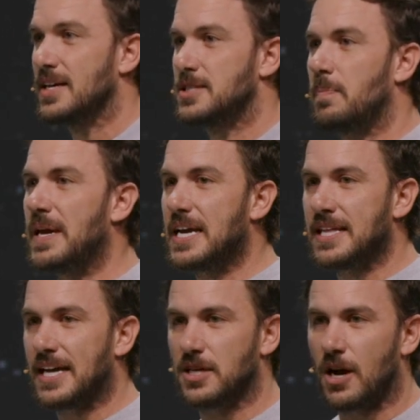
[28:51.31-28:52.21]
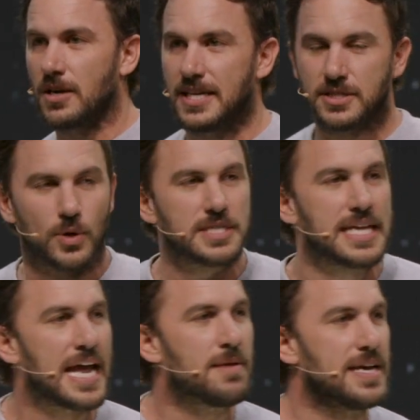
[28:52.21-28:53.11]
to be in that darkness,
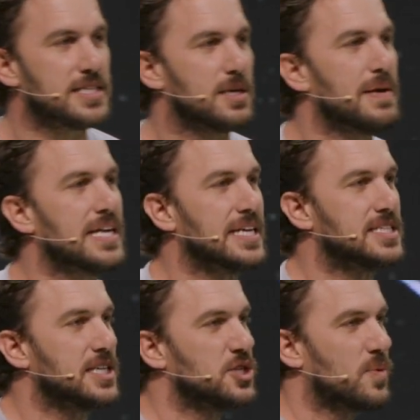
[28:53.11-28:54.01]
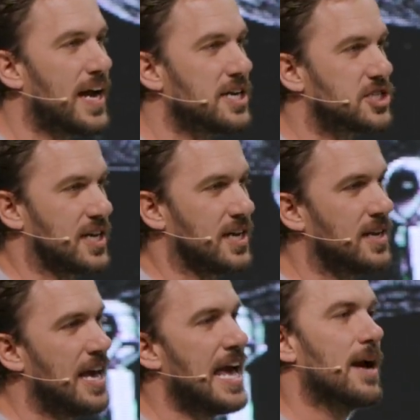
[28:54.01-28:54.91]
ordained me to be in that situation,
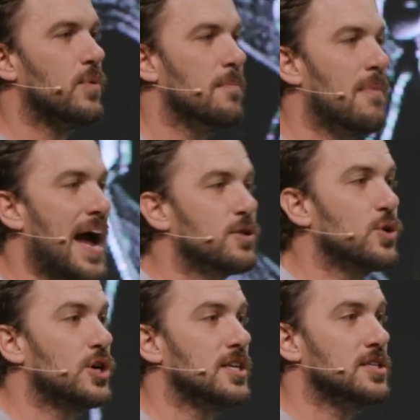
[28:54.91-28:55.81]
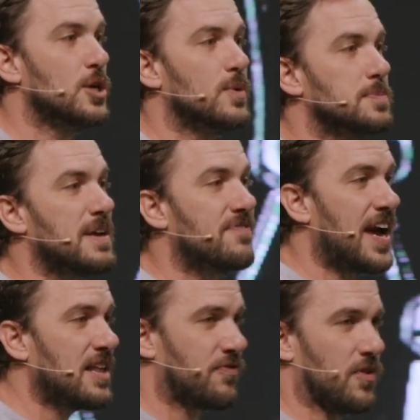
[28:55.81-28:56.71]
and what Michael couldn't do was be
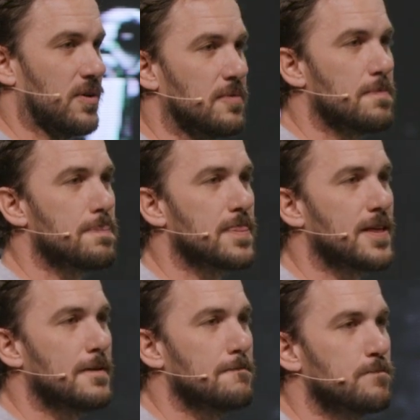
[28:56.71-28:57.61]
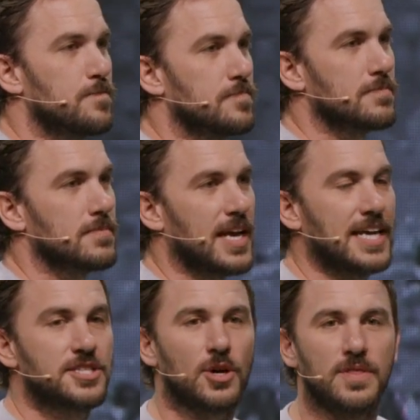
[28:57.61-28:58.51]
faithful.
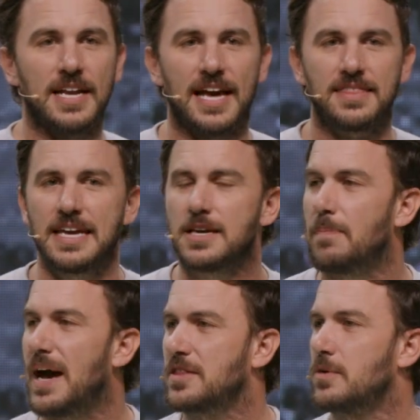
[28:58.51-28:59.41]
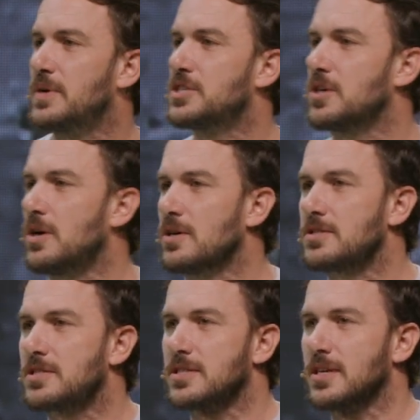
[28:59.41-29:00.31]
And so then I think about the
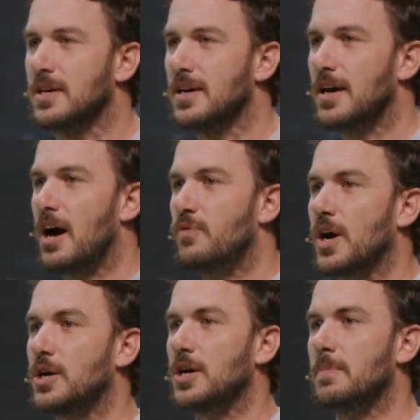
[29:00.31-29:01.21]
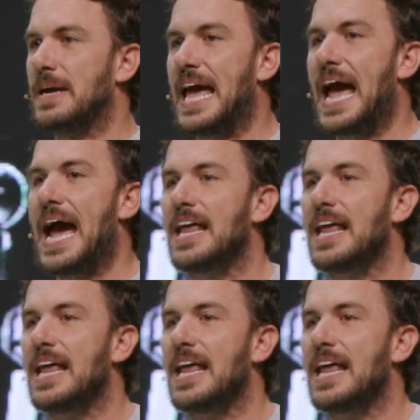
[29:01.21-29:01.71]
results of what could have been had